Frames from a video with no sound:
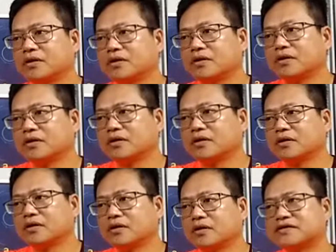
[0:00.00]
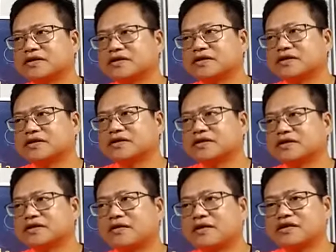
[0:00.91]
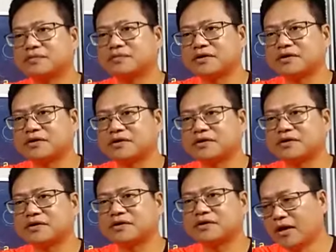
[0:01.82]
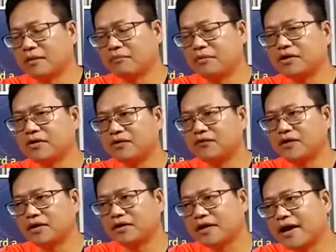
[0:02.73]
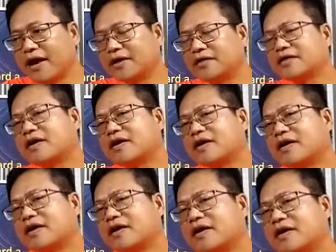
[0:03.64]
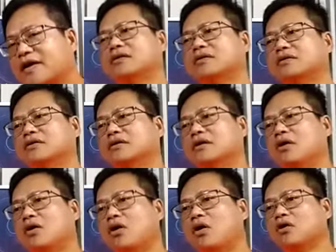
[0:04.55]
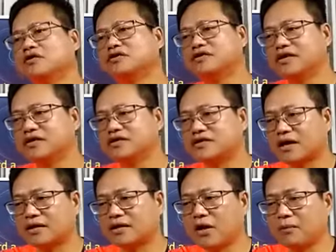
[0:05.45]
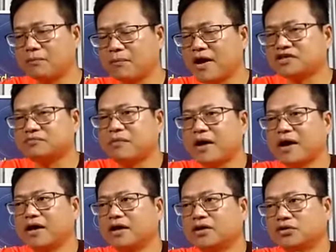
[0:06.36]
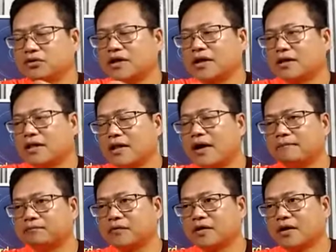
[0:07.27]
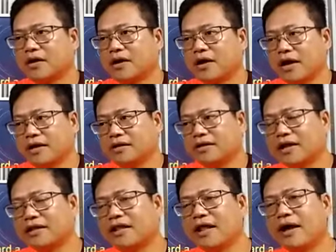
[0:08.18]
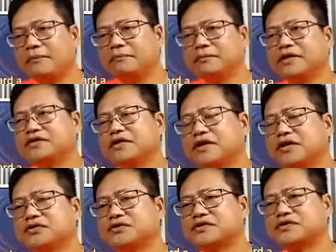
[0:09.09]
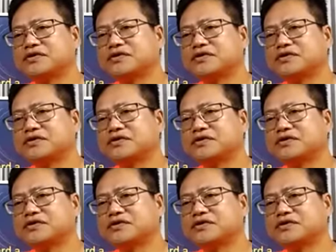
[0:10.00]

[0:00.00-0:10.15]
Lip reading: That's why there is a sin offering, trespass offering, and burnt offering. They are transferring that. All sins are now passed by to that lamb. And that lamb is innocent.